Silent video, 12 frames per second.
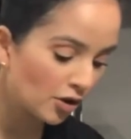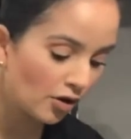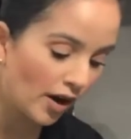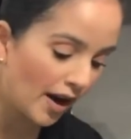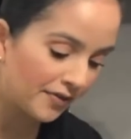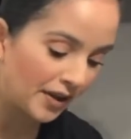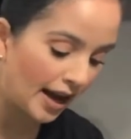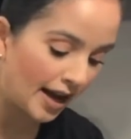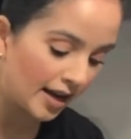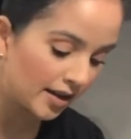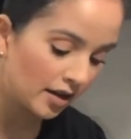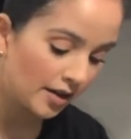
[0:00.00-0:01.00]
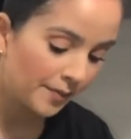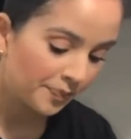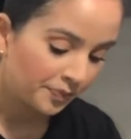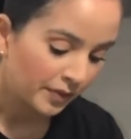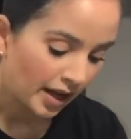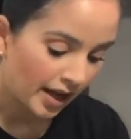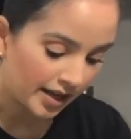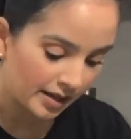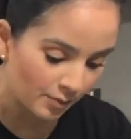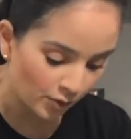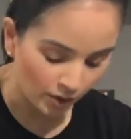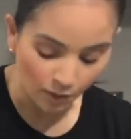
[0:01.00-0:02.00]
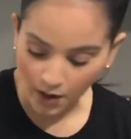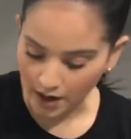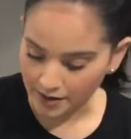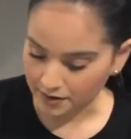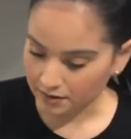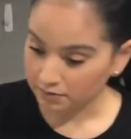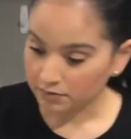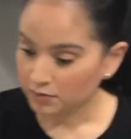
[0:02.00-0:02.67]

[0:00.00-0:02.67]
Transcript: You don't have to add any more water.